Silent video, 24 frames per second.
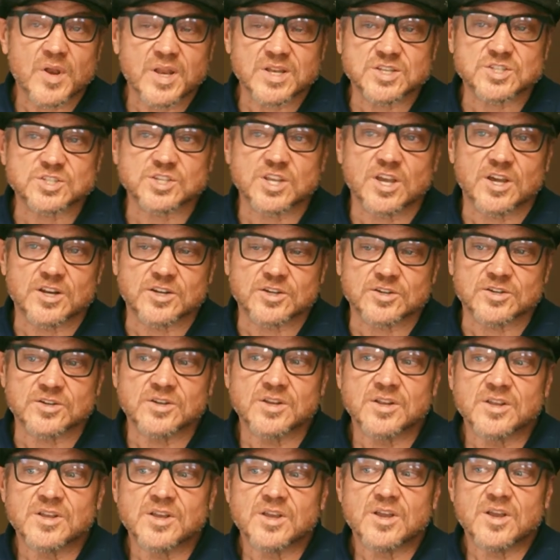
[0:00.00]
inch gutter,
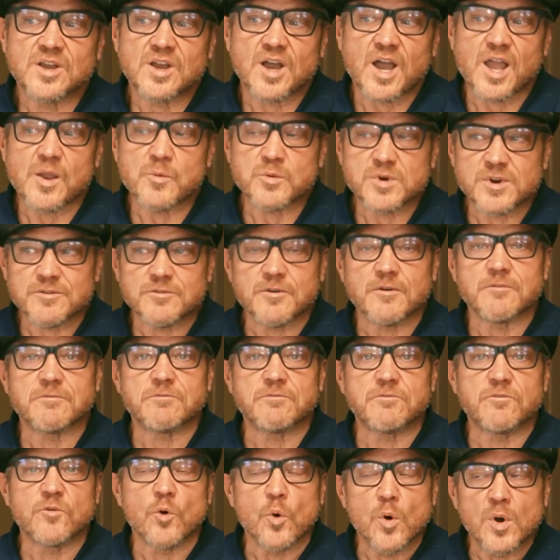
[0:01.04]
I would have
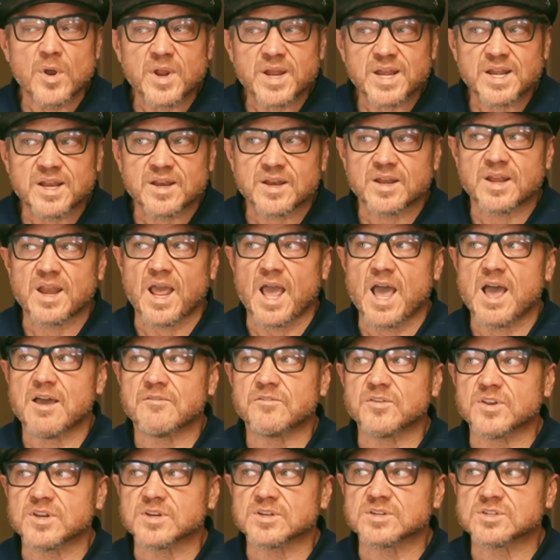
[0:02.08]
avoided
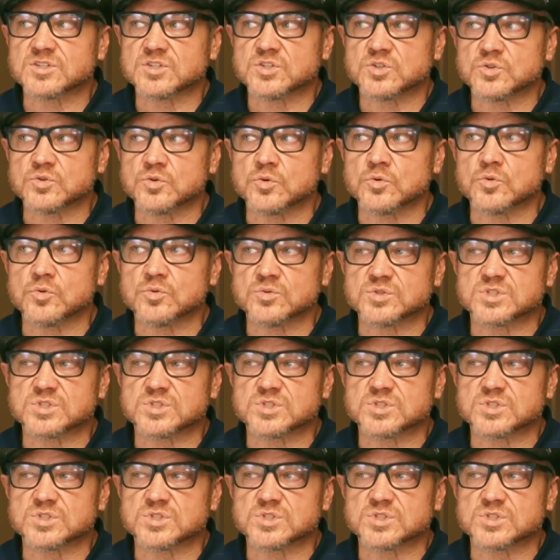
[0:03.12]
having to